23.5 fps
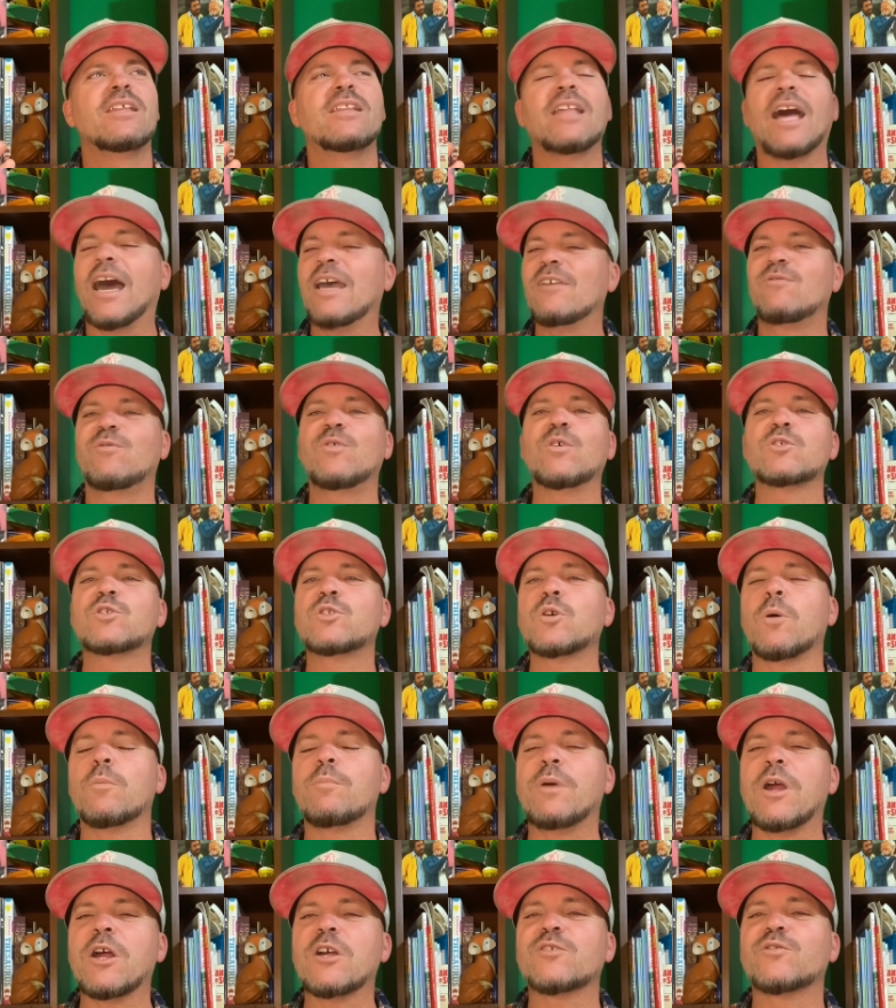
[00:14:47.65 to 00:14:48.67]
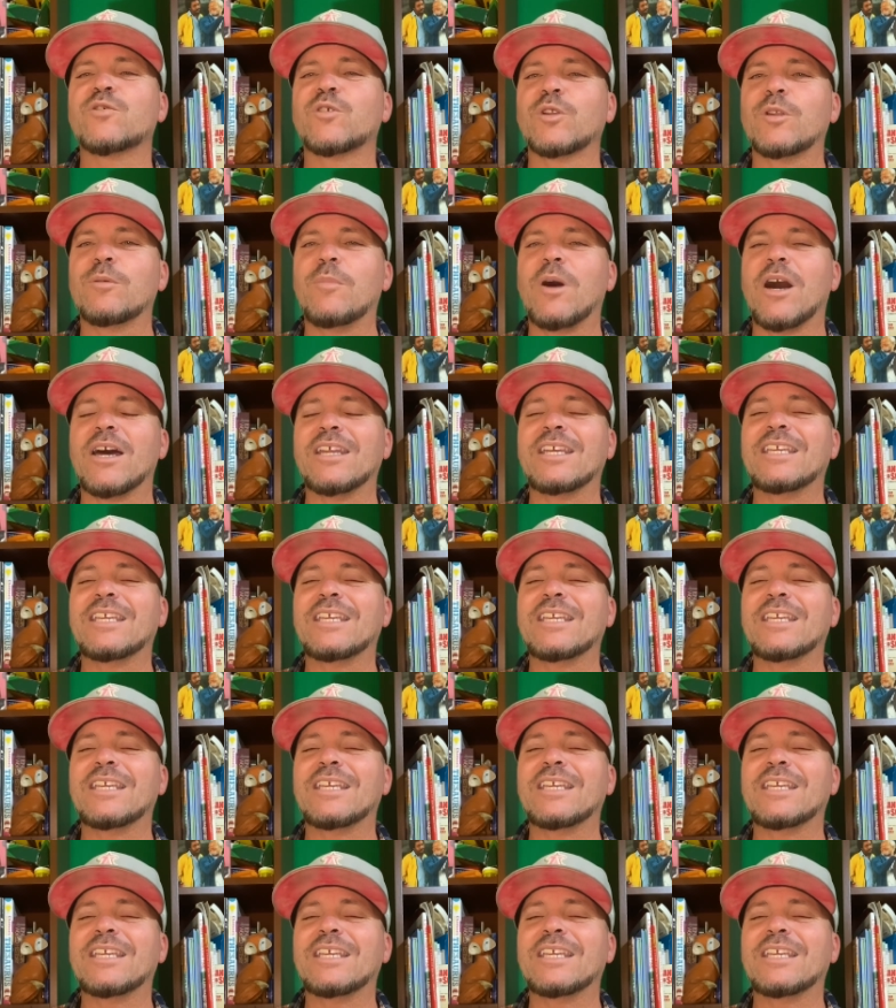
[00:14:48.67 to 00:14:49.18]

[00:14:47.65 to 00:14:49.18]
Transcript: I feel so embarrassed for Lamont